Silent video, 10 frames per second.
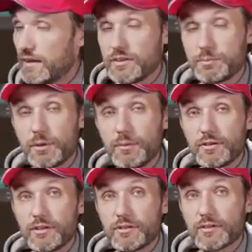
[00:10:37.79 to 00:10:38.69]
that's pretty
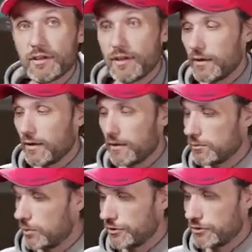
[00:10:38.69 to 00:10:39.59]
much it.
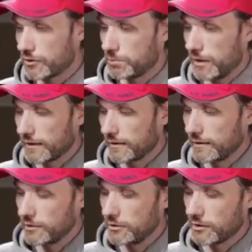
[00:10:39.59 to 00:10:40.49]
And once you're plugged
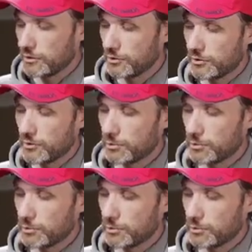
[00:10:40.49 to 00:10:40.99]
in, you can use it to